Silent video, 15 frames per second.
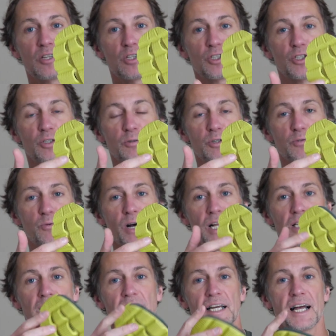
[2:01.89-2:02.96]
the shoe as
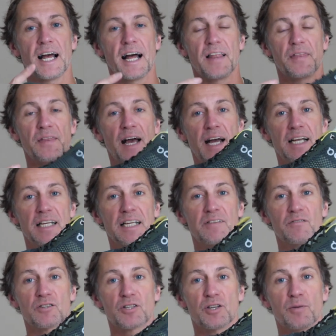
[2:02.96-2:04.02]
well, and that
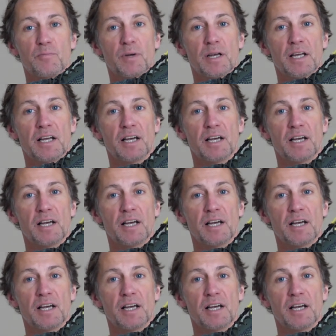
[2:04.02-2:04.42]
gives them